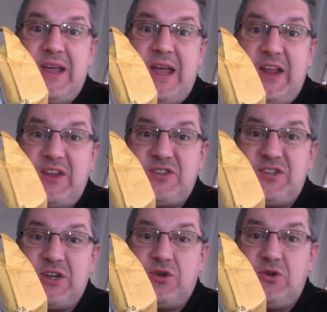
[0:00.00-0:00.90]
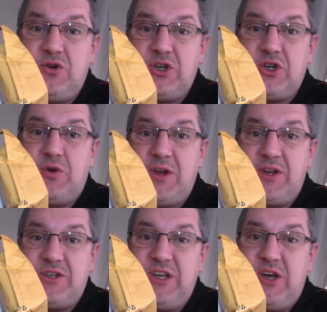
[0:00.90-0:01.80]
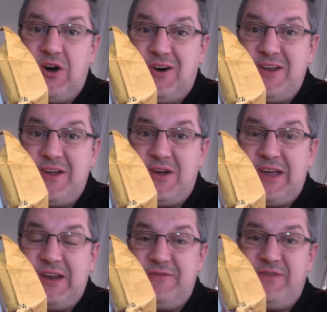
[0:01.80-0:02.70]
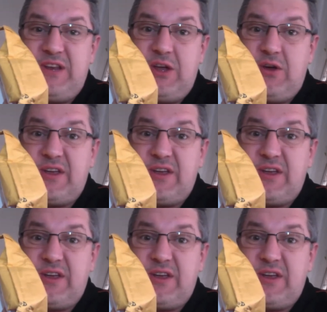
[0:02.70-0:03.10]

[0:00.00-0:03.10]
It's the good quality audio and video